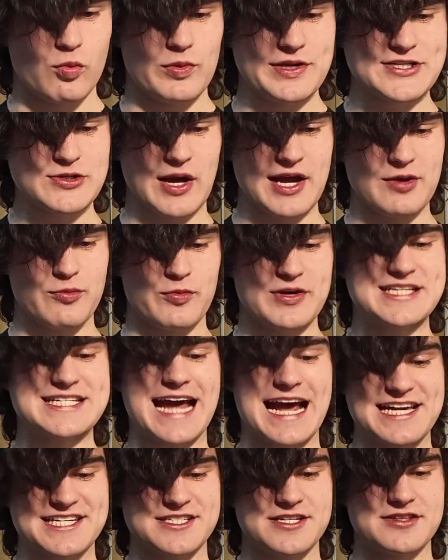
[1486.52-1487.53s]
We
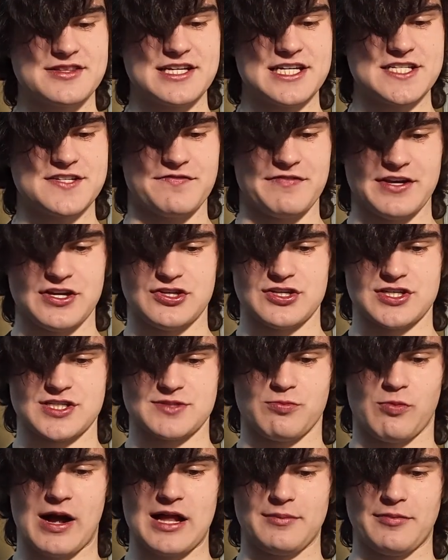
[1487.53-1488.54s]
tested these
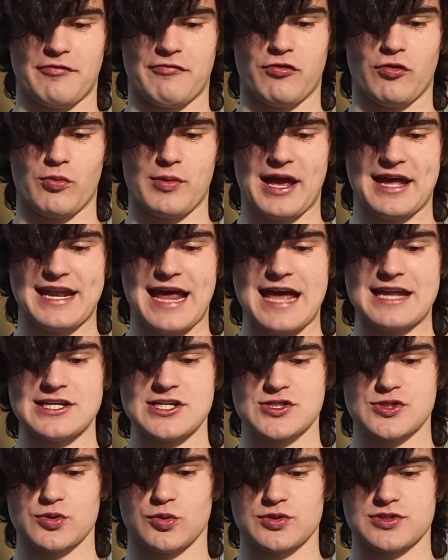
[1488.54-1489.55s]
features well before we had any
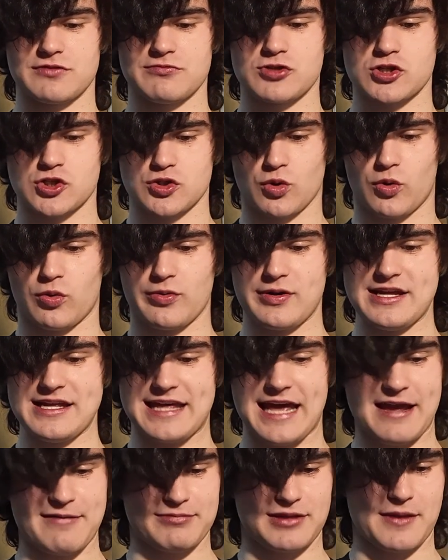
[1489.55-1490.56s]
sort of story,
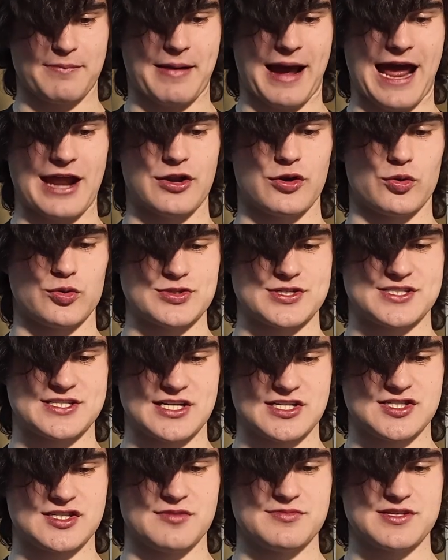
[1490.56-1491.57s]
gameplay pattern, or
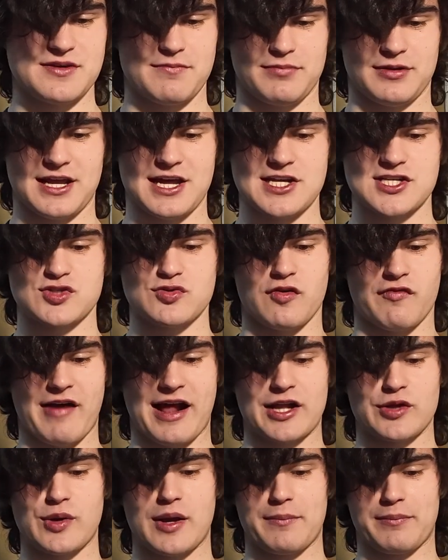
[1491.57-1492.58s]
systems in place to
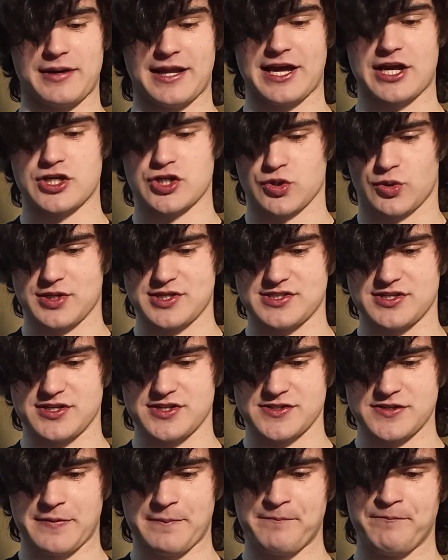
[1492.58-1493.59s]
evaluate player
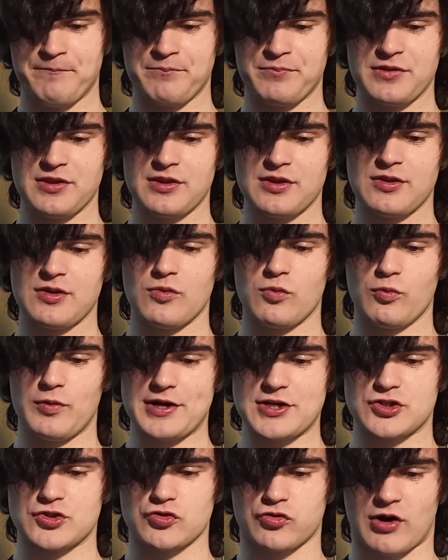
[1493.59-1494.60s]
choices.
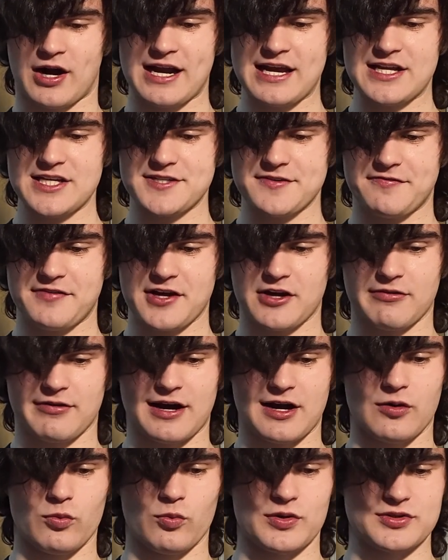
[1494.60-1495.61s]
We're trying to figure
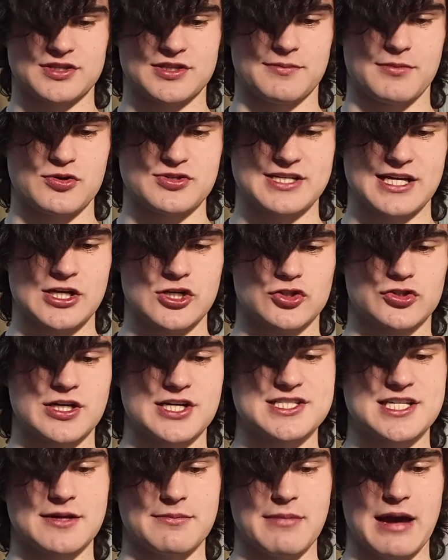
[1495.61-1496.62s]
out what the most
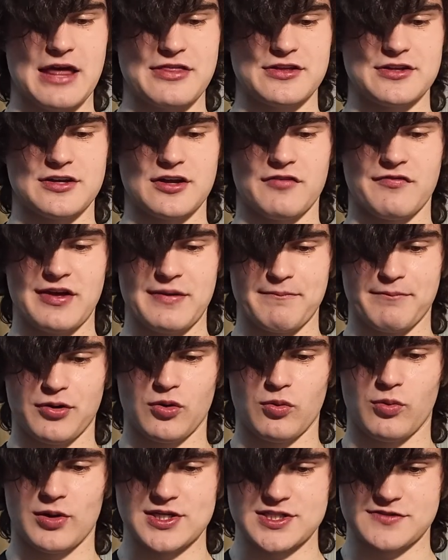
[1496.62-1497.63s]
interesting method of
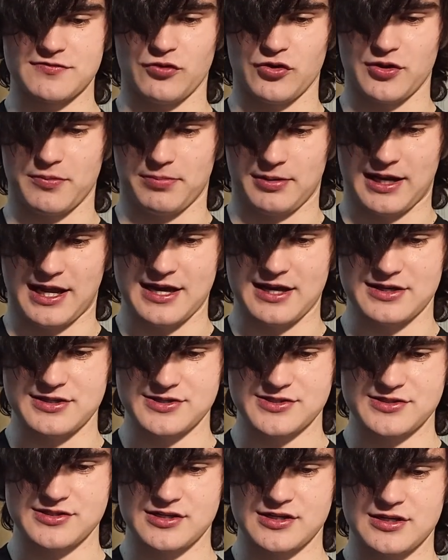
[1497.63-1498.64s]
input was for the
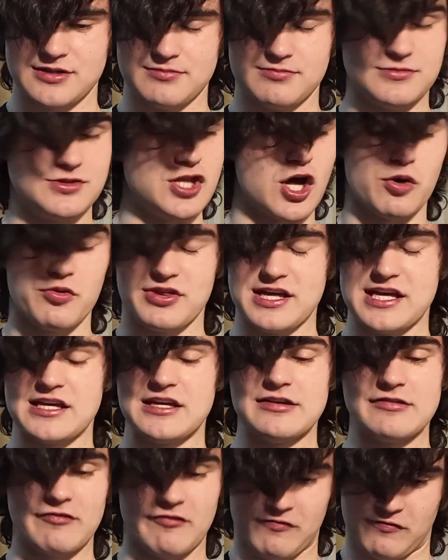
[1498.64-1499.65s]
players. No,
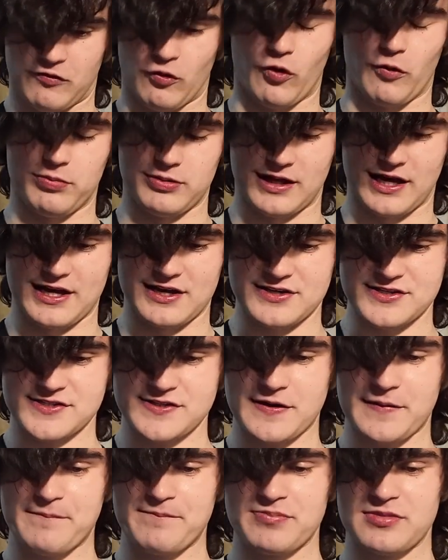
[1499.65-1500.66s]
for
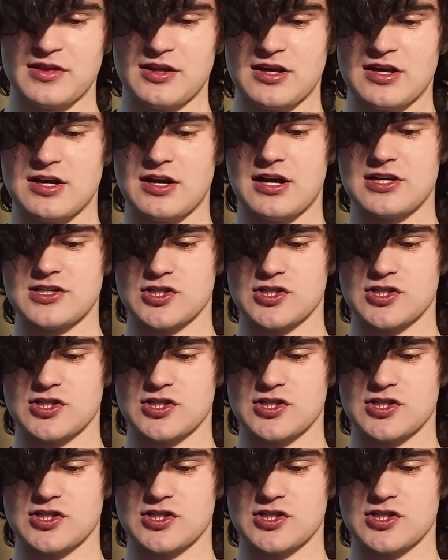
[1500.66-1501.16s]
players.